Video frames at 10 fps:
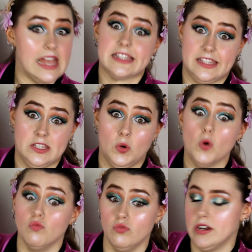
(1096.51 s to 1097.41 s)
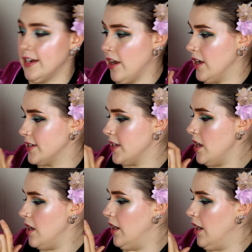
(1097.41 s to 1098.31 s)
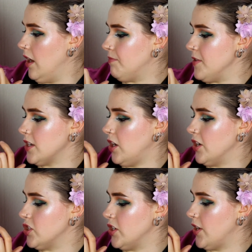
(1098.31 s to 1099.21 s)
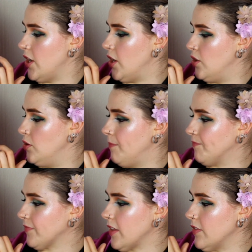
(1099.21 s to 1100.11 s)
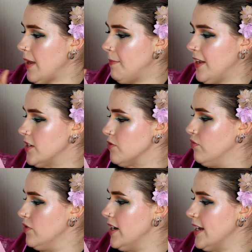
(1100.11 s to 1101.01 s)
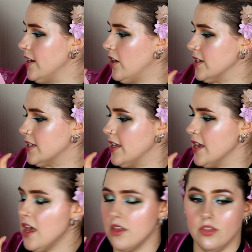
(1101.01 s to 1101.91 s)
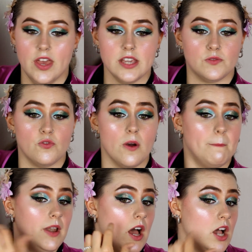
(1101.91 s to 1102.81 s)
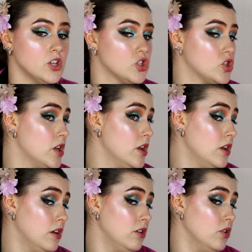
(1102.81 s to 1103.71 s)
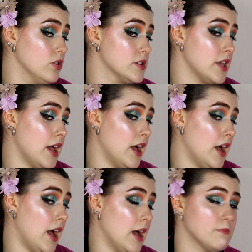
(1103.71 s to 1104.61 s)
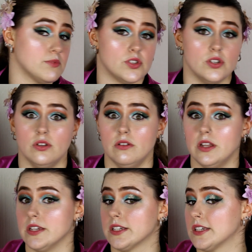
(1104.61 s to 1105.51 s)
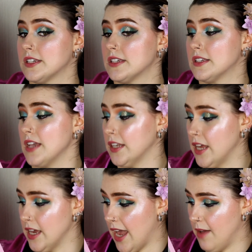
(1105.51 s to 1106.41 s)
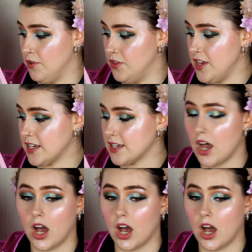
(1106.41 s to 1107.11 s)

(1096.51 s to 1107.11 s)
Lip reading: it's still really nice. Love this eyeshadow. They blended really nicely. This for a blush looks absolutely stunning. And for this as a